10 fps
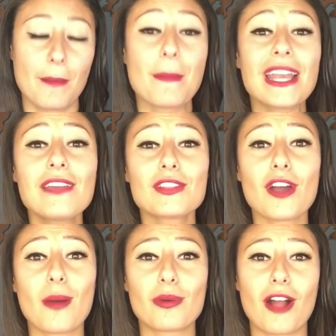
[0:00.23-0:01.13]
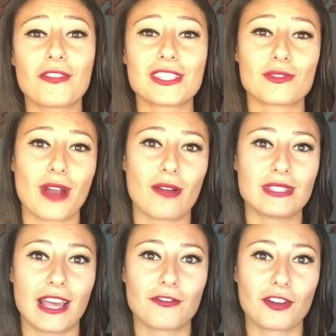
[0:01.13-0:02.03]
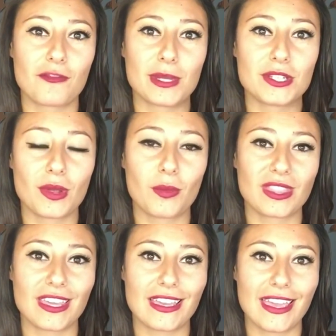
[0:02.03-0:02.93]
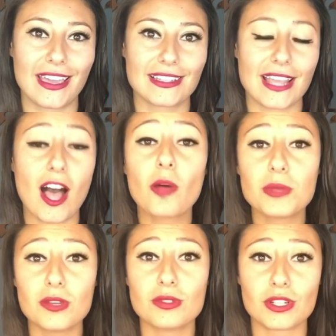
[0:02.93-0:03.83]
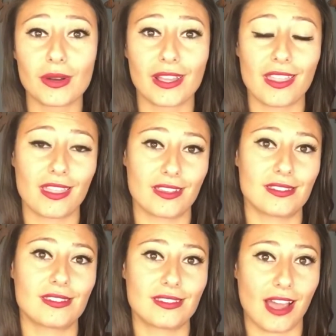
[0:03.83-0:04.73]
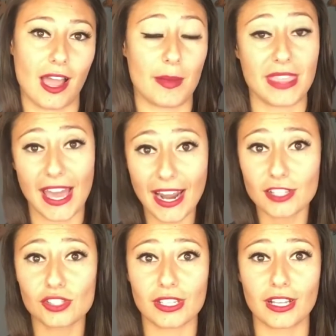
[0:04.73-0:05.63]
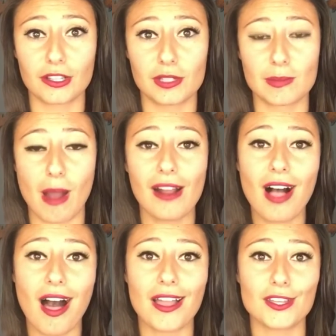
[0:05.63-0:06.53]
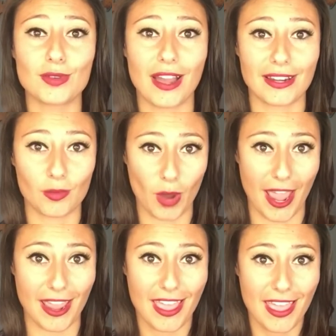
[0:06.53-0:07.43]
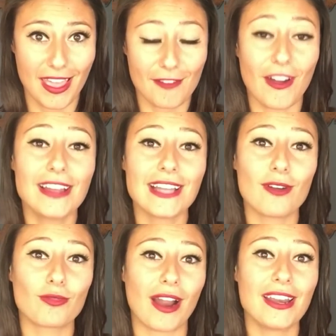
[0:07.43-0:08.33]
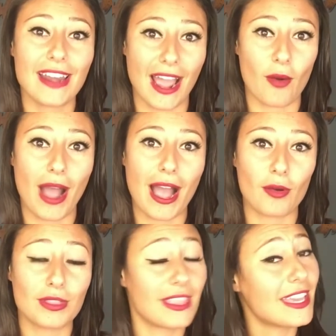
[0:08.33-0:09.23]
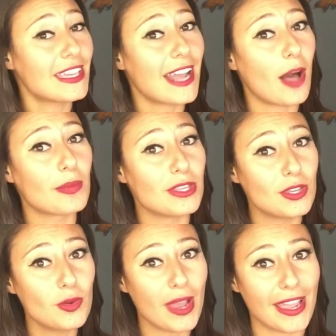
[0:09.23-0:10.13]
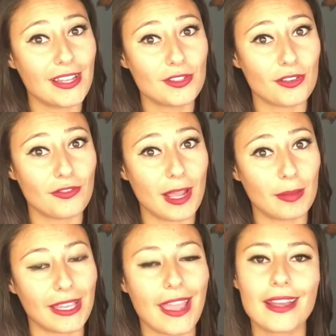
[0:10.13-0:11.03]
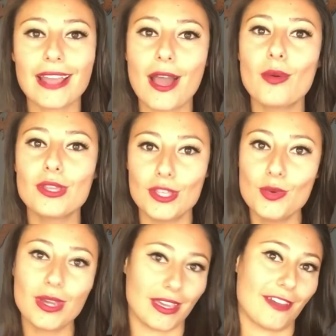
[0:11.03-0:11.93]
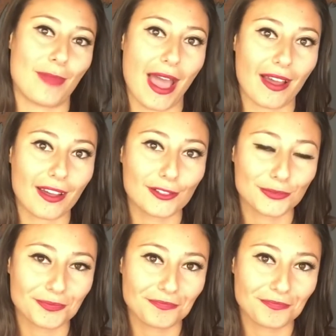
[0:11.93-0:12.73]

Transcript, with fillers: Many of the nonprofits around Denver have been doing what they can to help you during this time, and that actually includes Mile High United Way. Find out right now how they can help you and your family and how you can give back